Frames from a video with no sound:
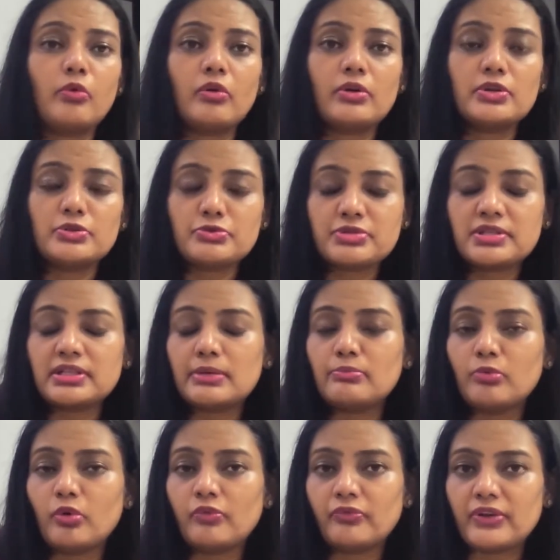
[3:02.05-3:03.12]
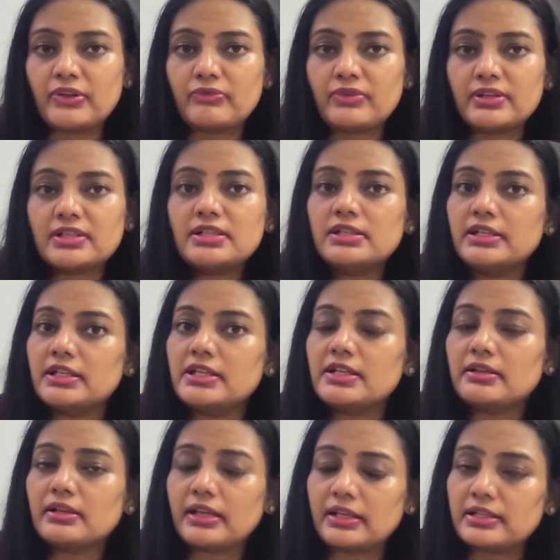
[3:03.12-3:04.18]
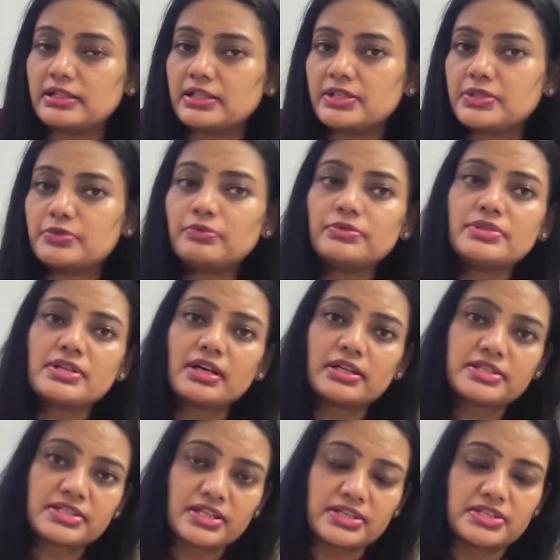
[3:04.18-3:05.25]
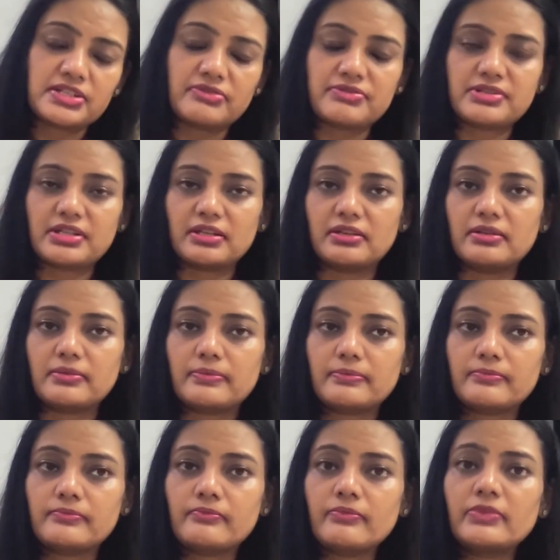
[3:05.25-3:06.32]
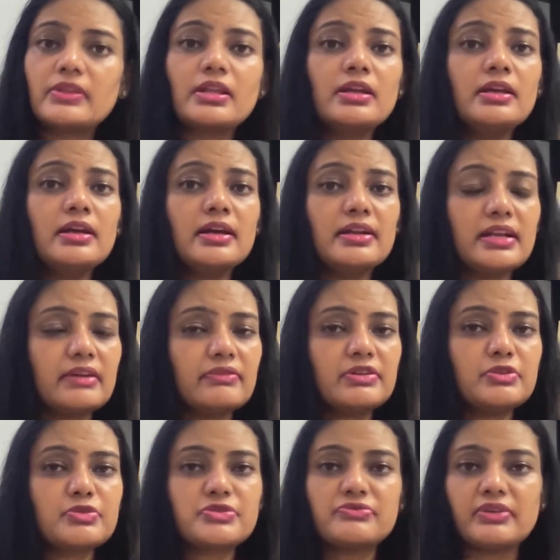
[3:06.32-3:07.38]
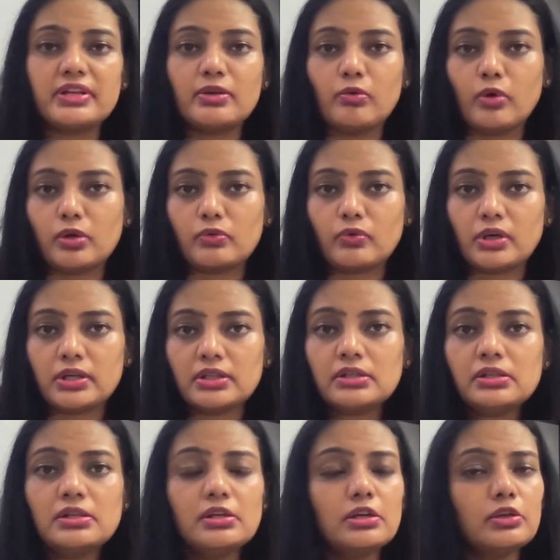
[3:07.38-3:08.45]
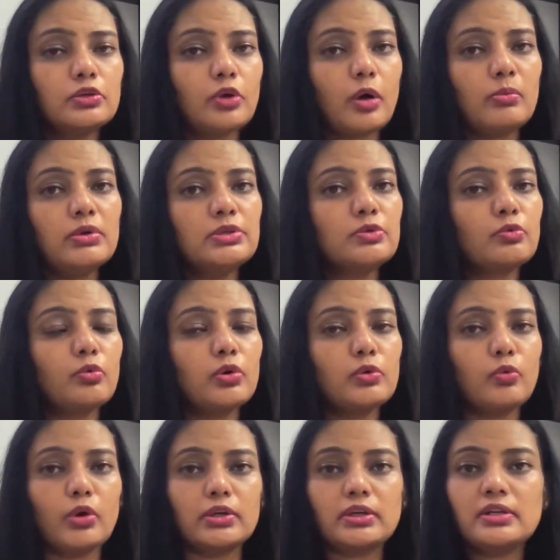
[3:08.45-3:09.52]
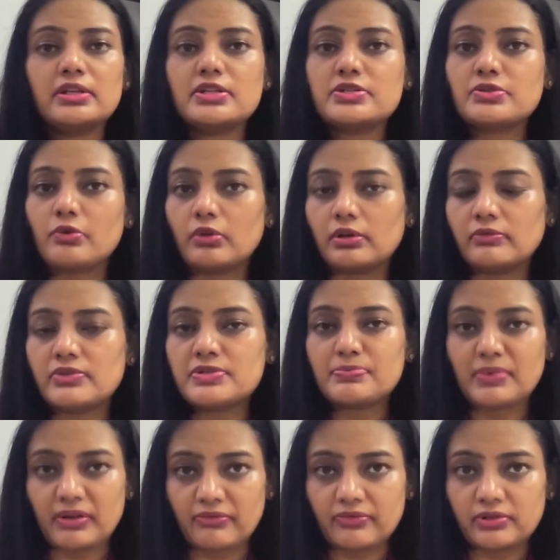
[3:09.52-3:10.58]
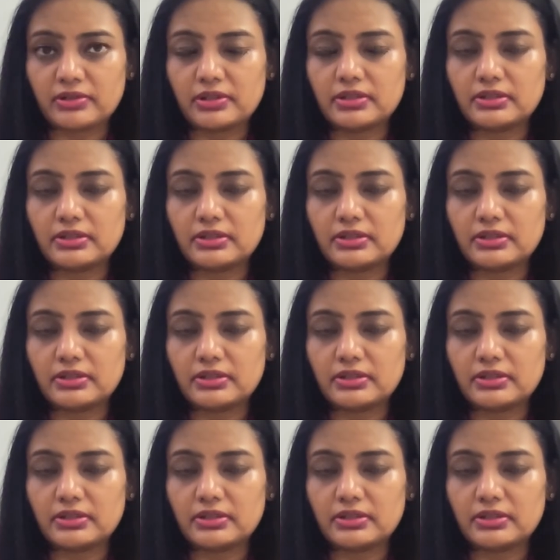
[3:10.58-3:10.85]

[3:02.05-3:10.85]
Using them more frequently can lead to a sensitive skin. Never use very hot water. Normal to cold water is always preferred.